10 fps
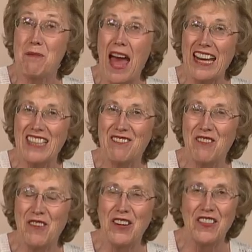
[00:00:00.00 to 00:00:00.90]
back and
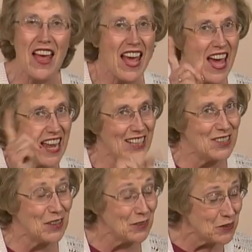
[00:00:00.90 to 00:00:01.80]
forth, and I
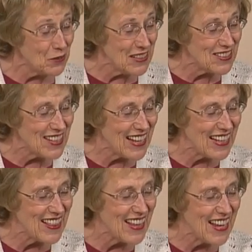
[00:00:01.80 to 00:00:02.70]
don't twist
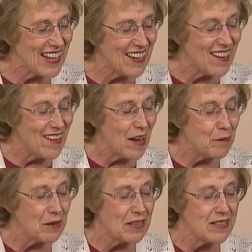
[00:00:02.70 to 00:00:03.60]
anything.
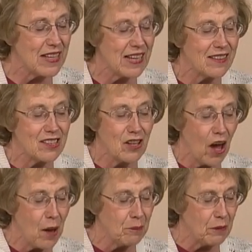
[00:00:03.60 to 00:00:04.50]
I'm going to take the
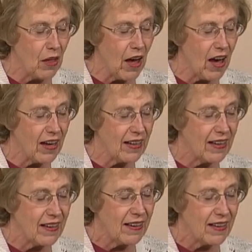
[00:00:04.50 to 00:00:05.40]
top block
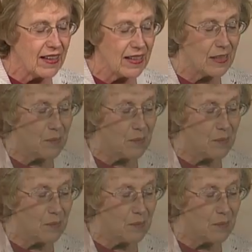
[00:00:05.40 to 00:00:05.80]
in